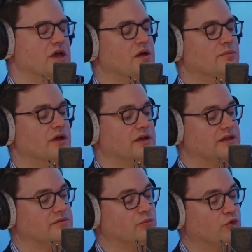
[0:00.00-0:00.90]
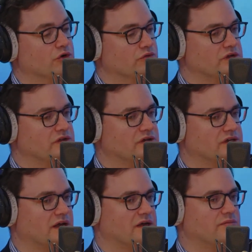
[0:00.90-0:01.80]
But in more recent
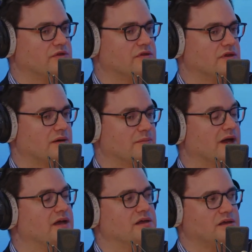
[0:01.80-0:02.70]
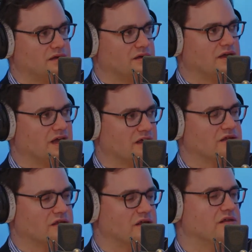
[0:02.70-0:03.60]
times, my
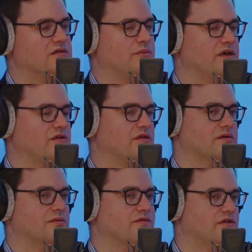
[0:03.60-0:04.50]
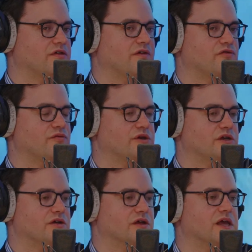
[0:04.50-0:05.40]
guess is, based on some of the stuff we've been
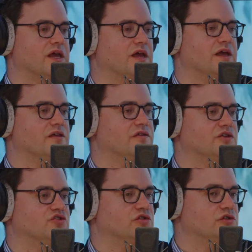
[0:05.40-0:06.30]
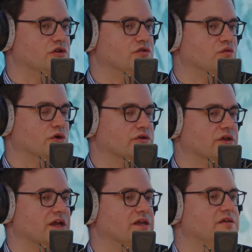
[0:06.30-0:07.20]
hearing, is that Jolo's world
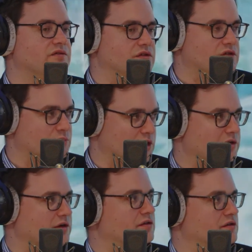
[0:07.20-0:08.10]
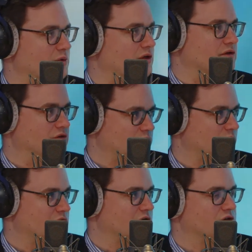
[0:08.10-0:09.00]
got even smaller and smaller and
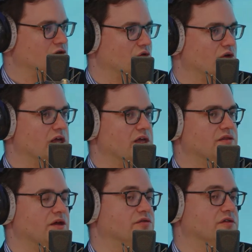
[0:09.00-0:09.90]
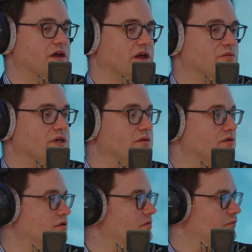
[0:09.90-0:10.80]
smaller. So there was a time when he
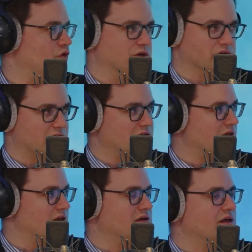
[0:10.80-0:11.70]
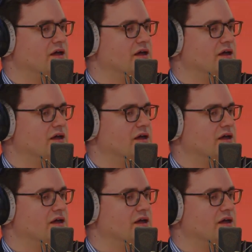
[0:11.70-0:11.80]
was going to Thailand.